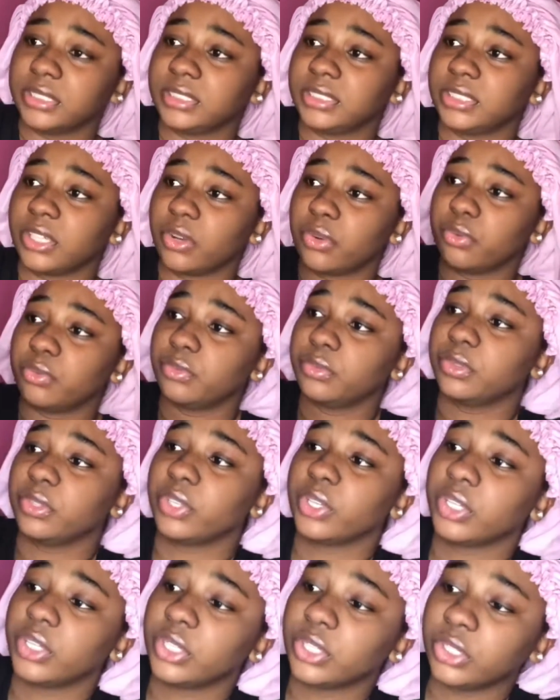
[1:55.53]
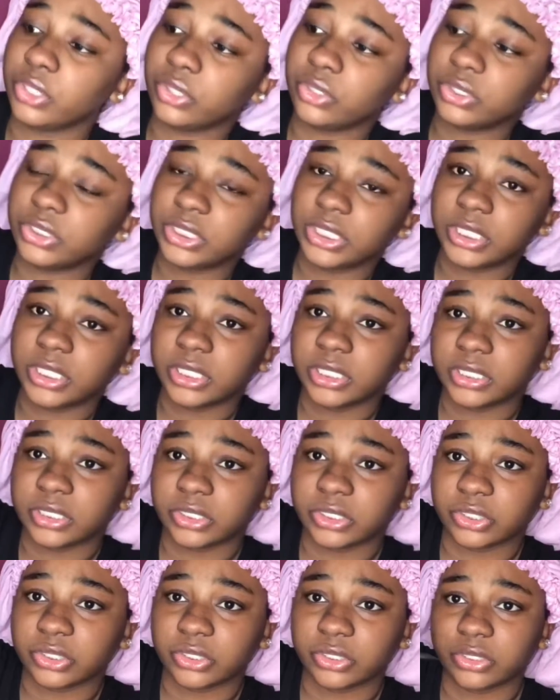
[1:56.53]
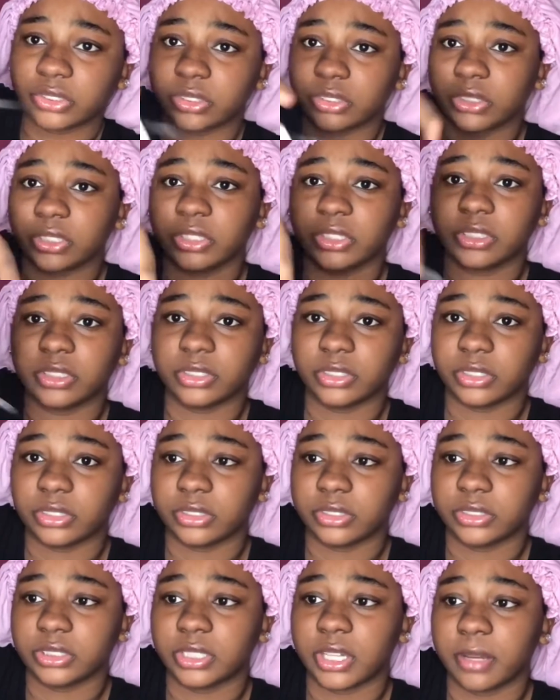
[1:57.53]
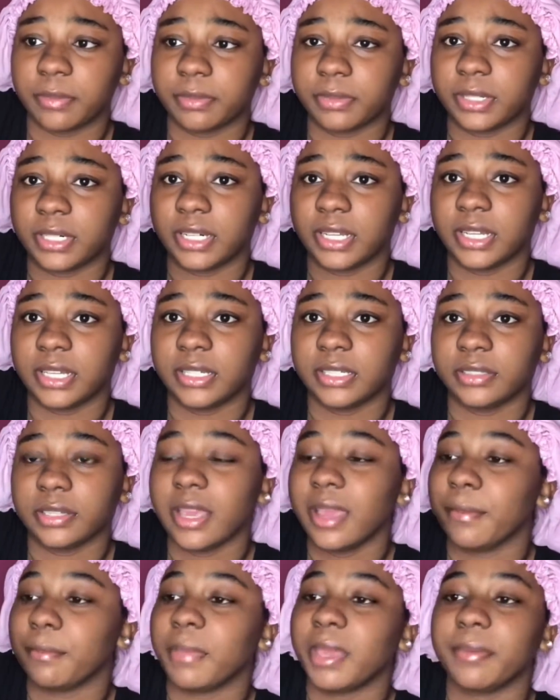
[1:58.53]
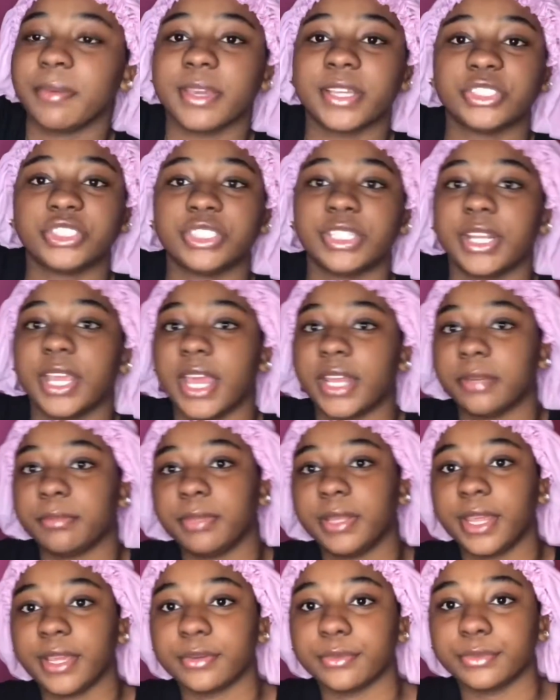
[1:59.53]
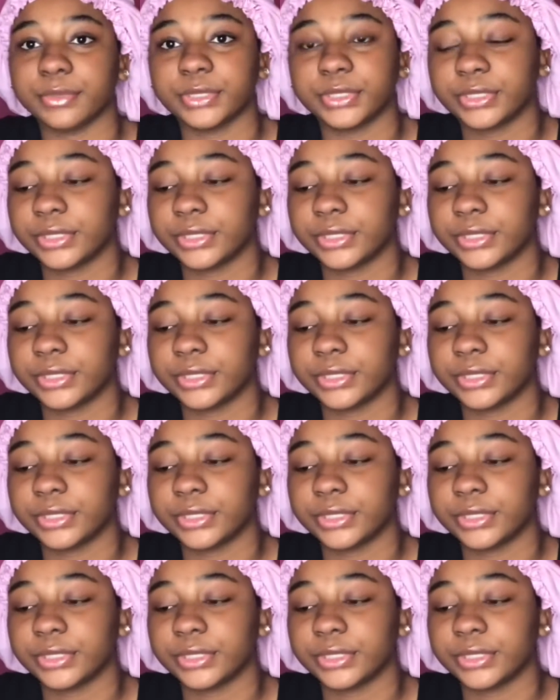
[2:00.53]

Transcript: So you see the little top of the line. Maybe I should have got the black ones.